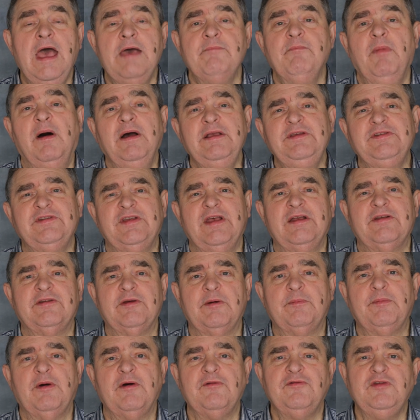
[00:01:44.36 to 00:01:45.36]
In my
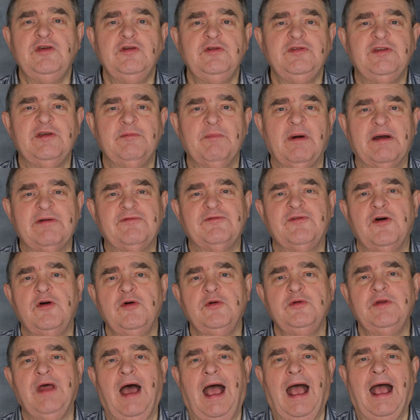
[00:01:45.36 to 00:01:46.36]
setup of using my
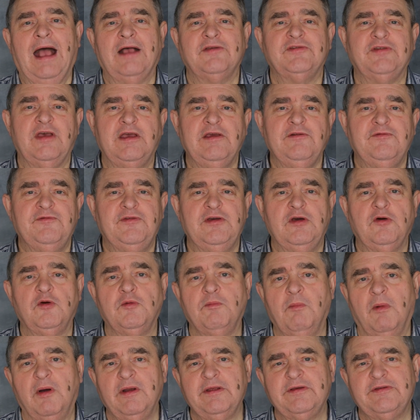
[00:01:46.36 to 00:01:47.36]
phone as a
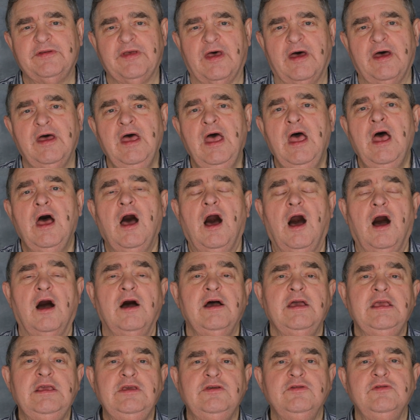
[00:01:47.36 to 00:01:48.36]
field monitor,
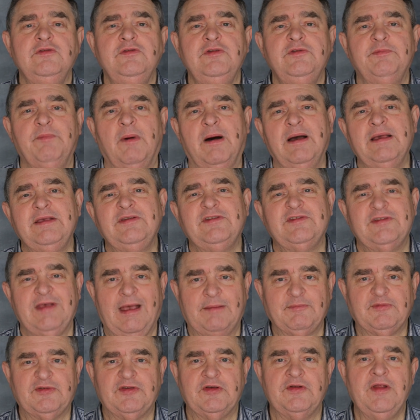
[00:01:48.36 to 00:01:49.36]
I use my
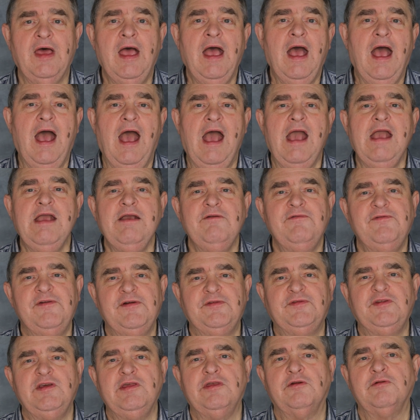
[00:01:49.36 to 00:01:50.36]
Samsung
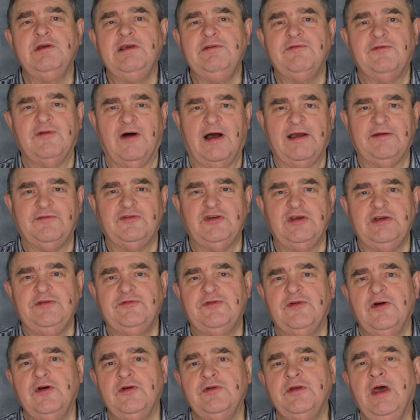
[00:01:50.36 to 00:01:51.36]
A53 5G
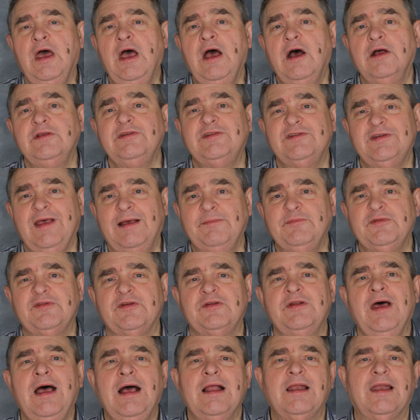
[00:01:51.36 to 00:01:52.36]
phone, and
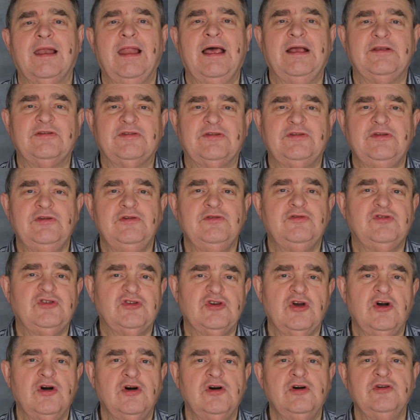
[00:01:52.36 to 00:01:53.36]
Samsung lets you
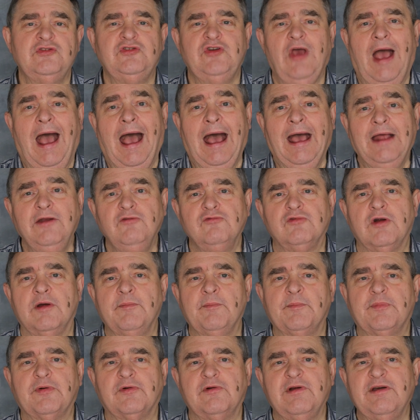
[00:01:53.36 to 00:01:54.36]
charge and
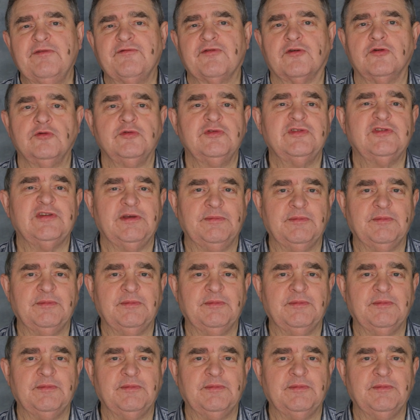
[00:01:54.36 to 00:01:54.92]
run peripherals